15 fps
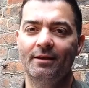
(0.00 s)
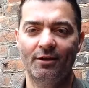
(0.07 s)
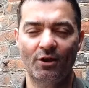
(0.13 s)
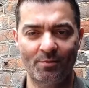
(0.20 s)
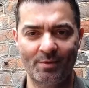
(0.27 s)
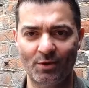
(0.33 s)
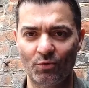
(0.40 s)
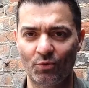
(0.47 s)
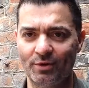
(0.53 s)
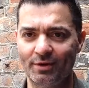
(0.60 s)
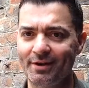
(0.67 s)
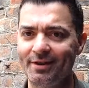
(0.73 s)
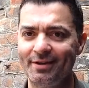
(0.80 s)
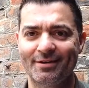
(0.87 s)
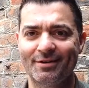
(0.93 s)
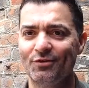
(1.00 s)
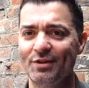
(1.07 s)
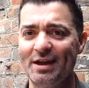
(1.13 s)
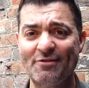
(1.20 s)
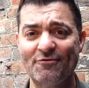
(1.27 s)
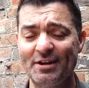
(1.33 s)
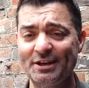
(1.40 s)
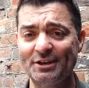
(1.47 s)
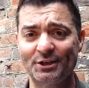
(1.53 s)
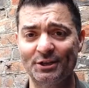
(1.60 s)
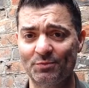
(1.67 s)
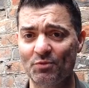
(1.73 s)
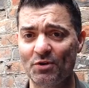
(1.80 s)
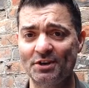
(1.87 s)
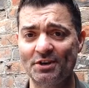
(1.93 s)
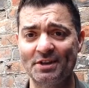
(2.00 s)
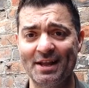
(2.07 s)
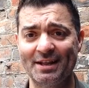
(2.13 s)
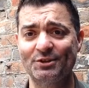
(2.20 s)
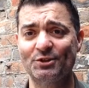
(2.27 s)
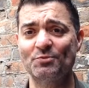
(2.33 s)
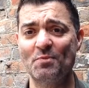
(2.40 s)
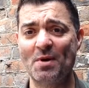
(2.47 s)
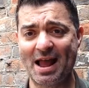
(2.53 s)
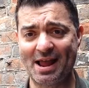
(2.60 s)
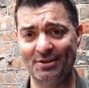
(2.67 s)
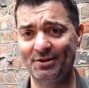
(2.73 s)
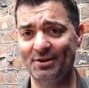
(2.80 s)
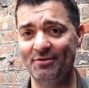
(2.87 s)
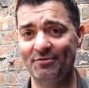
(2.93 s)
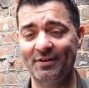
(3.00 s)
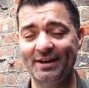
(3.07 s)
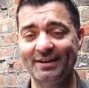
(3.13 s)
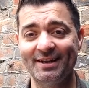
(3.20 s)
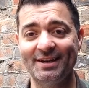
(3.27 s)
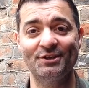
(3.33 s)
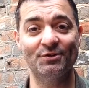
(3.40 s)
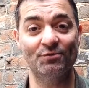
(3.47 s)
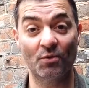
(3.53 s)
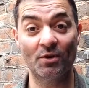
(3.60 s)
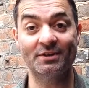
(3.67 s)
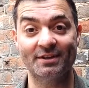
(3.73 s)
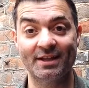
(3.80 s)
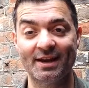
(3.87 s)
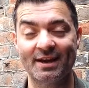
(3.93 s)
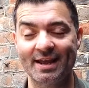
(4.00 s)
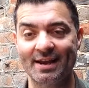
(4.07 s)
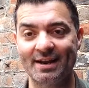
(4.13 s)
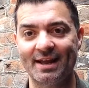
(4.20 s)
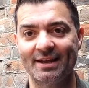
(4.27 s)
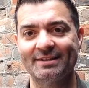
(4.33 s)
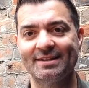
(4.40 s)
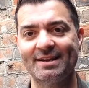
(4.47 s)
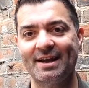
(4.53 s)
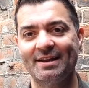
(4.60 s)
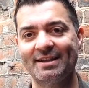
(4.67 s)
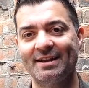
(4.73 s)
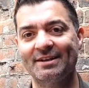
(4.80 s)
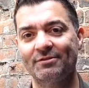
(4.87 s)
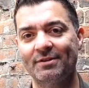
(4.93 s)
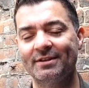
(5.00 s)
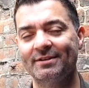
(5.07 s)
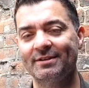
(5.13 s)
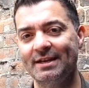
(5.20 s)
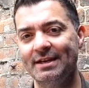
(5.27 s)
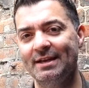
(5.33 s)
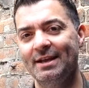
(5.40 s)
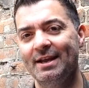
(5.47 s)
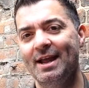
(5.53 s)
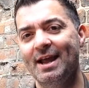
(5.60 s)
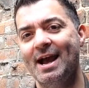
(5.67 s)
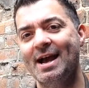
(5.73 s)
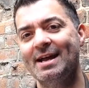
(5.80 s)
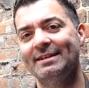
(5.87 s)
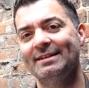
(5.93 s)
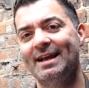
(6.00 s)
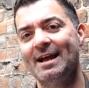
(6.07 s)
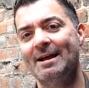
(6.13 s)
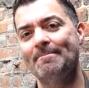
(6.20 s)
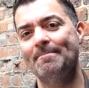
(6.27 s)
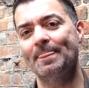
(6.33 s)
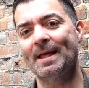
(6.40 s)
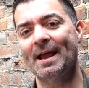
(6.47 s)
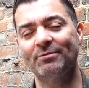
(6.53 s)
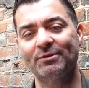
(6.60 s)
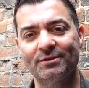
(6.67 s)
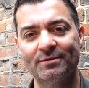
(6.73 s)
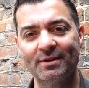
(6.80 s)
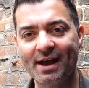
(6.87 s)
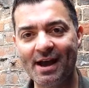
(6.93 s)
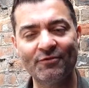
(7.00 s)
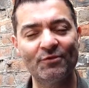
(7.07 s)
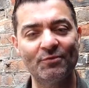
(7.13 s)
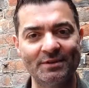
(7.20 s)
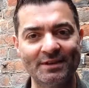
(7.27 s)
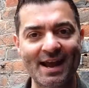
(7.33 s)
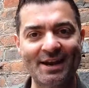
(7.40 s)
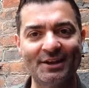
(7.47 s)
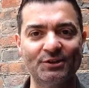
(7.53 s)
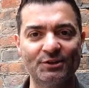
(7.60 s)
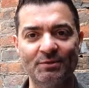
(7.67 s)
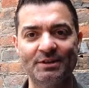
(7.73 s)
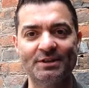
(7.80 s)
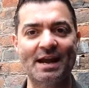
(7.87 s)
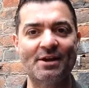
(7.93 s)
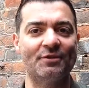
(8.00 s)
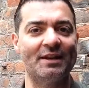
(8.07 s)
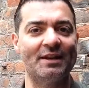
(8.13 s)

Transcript: Oh my word, that facial expression, that smile on her face. I just watched that again last night, that, that scene. And um, I was afterwards, I had to switch out the